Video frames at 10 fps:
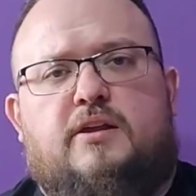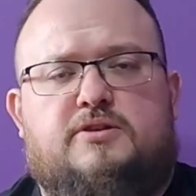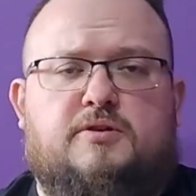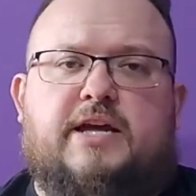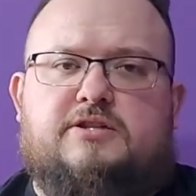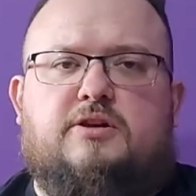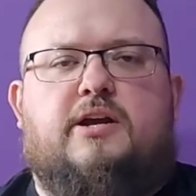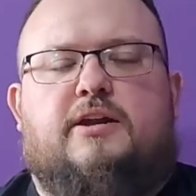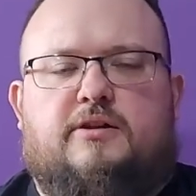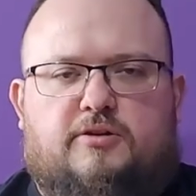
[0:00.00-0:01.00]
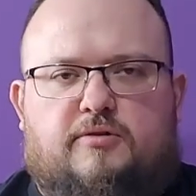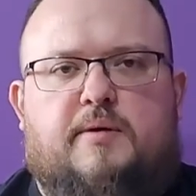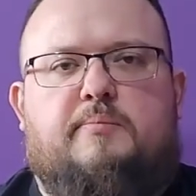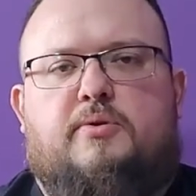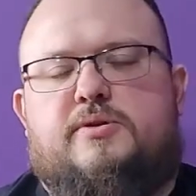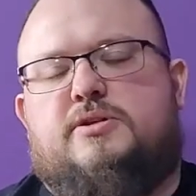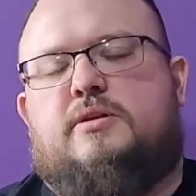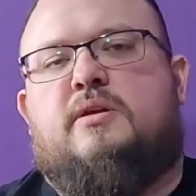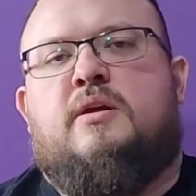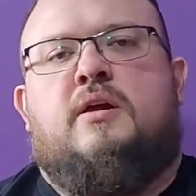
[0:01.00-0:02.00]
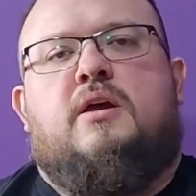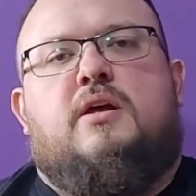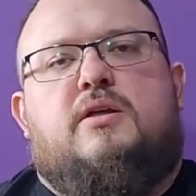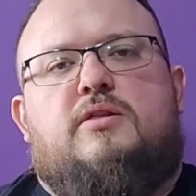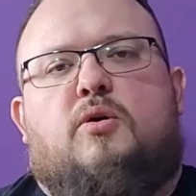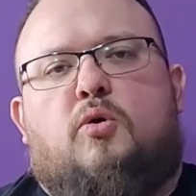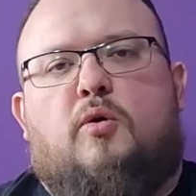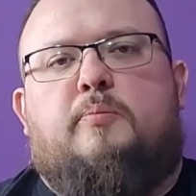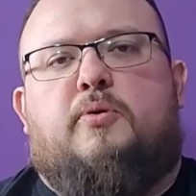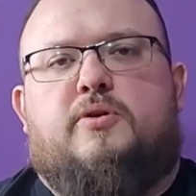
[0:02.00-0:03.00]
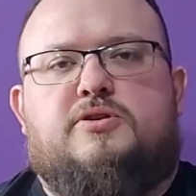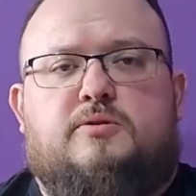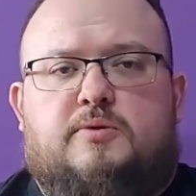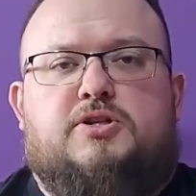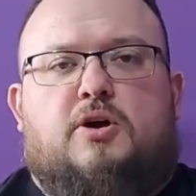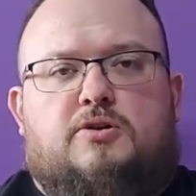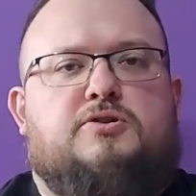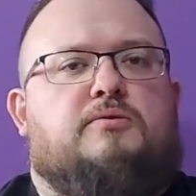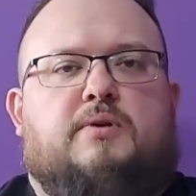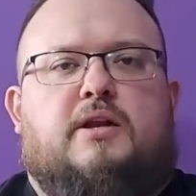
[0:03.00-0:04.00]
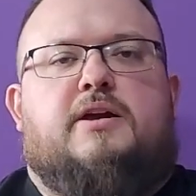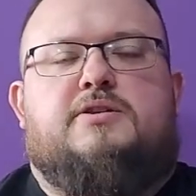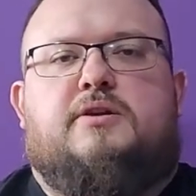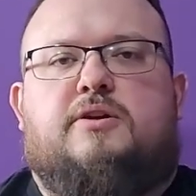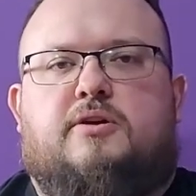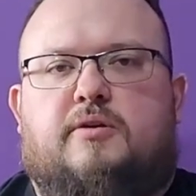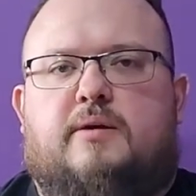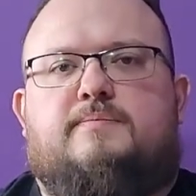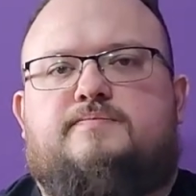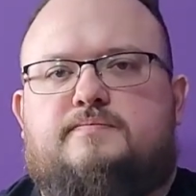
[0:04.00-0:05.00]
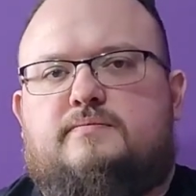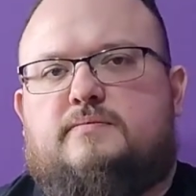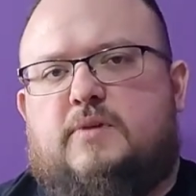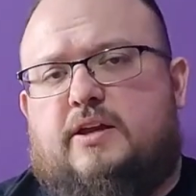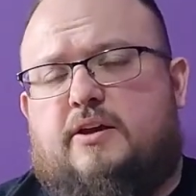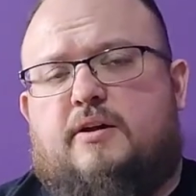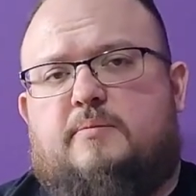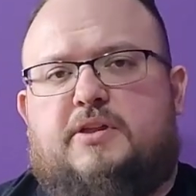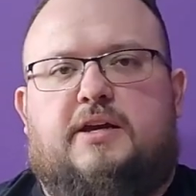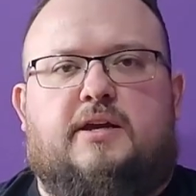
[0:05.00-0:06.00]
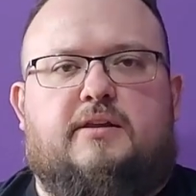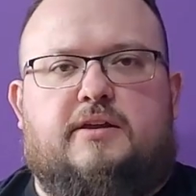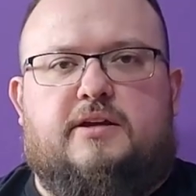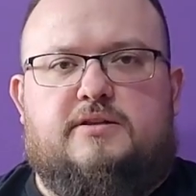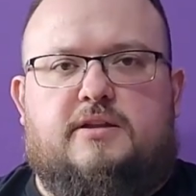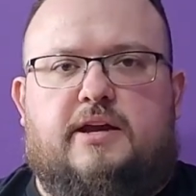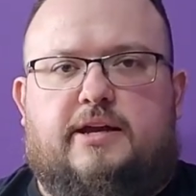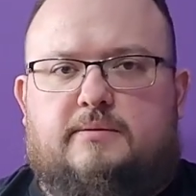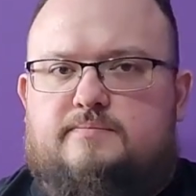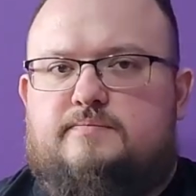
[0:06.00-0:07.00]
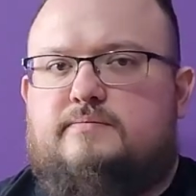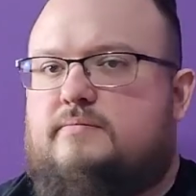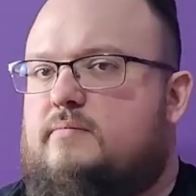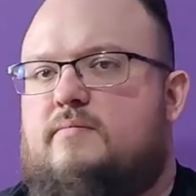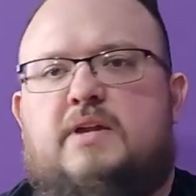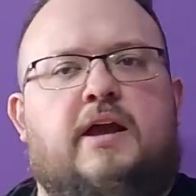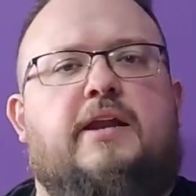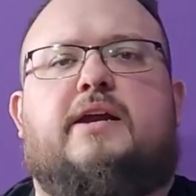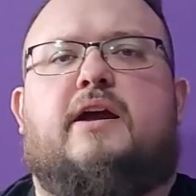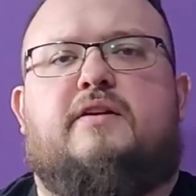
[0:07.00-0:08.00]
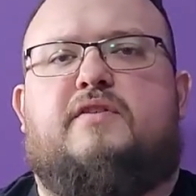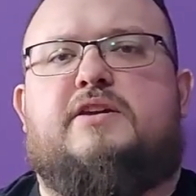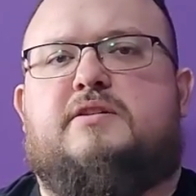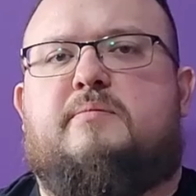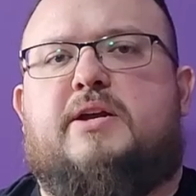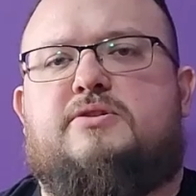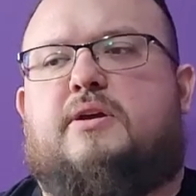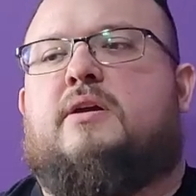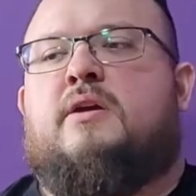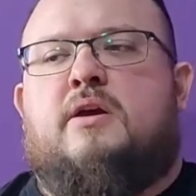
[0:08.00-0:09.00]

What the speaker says: So that's kind of the grip portion. The hold portion, which also relies on your grip, here I'm thinking things like any kind of isometric.